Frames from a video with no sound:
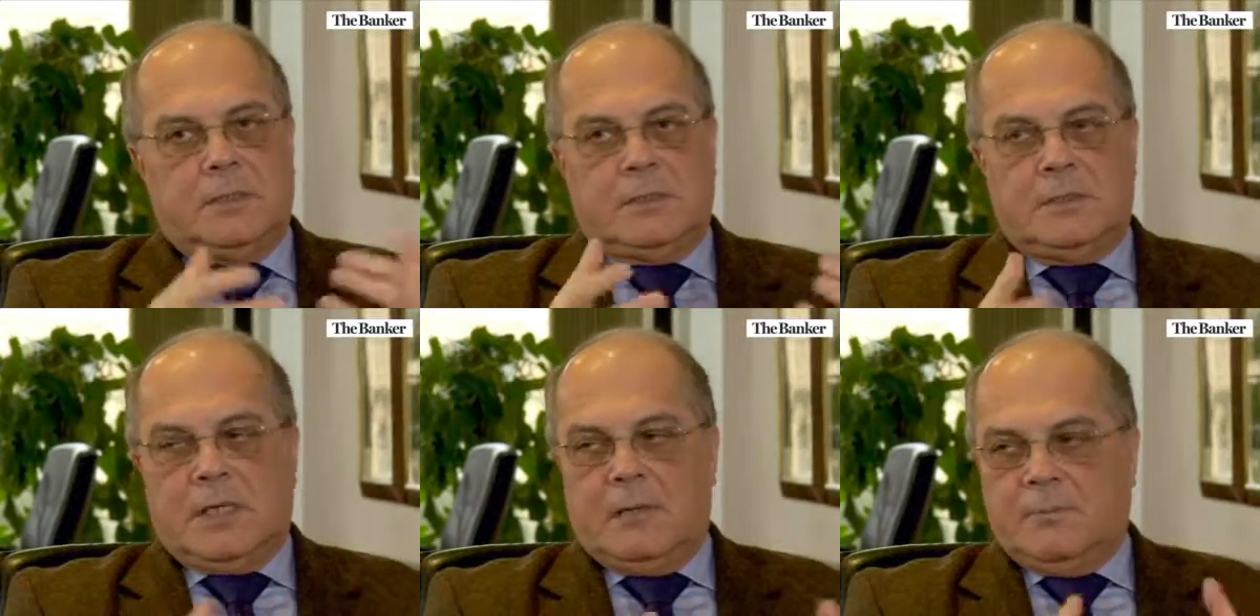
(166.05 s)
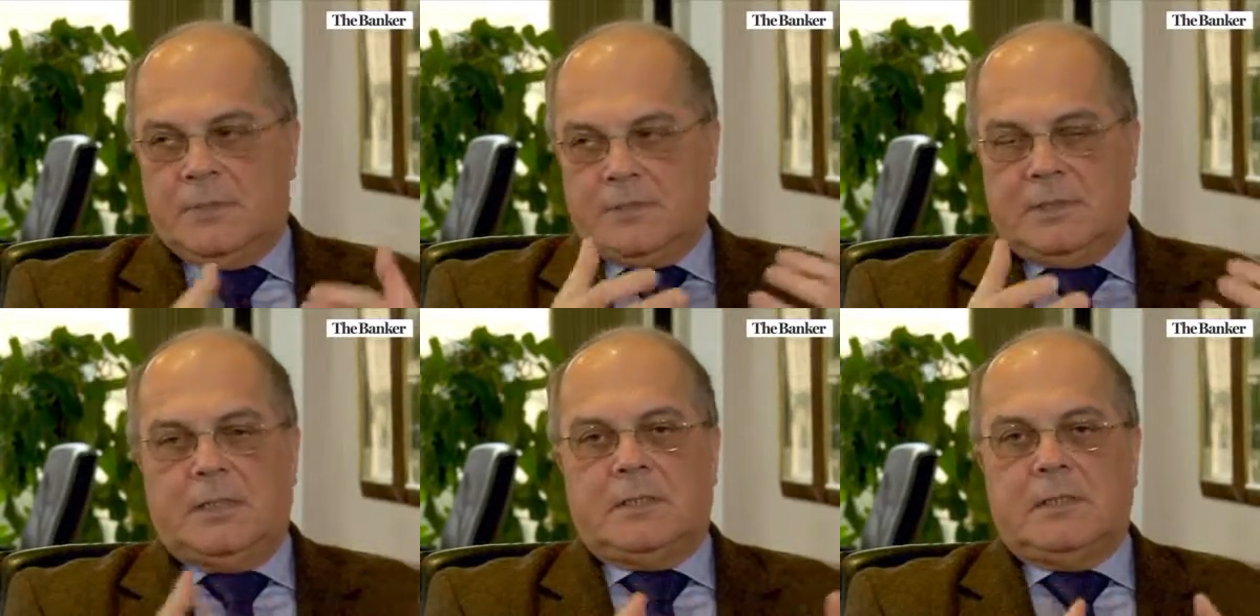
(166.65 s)
the companies
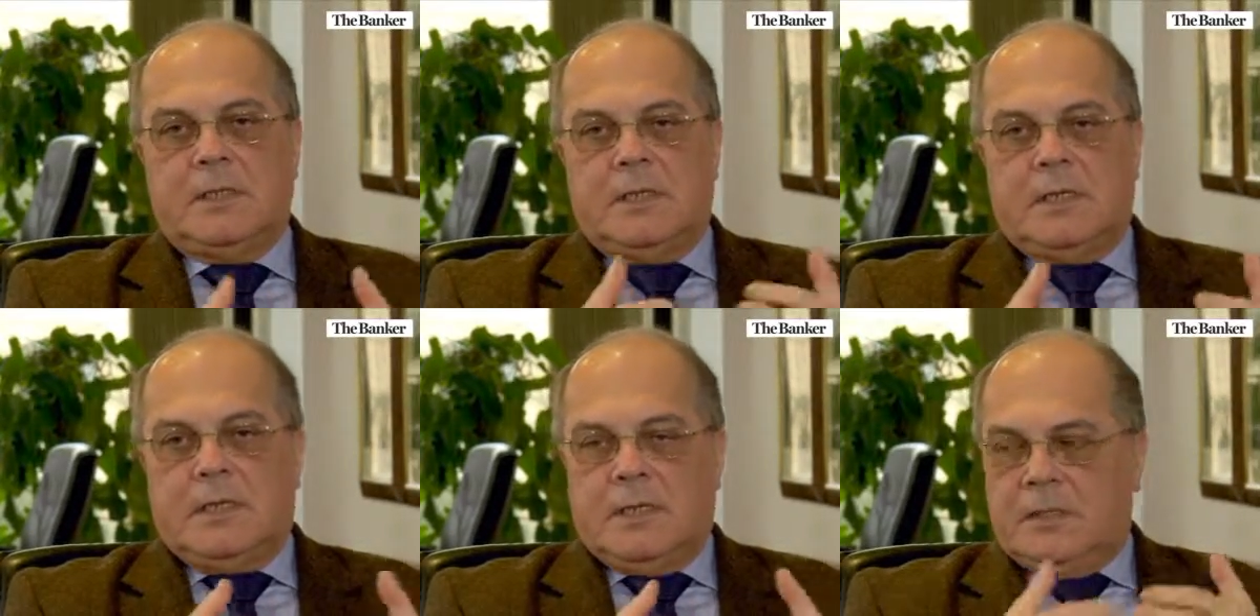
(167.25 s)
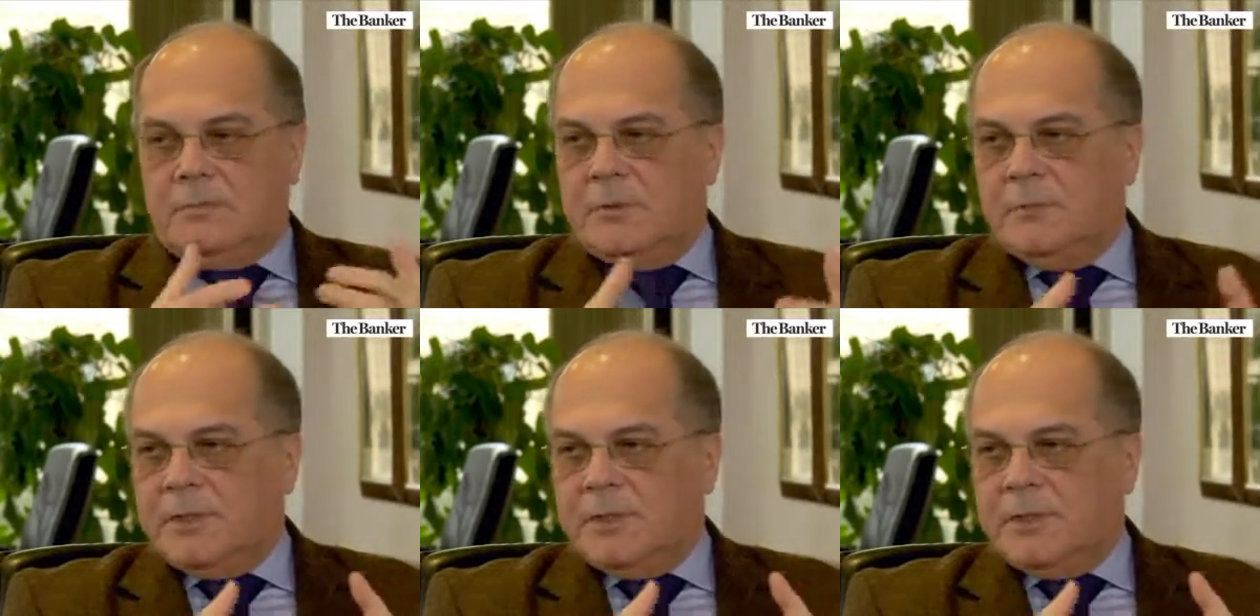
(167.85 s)
here would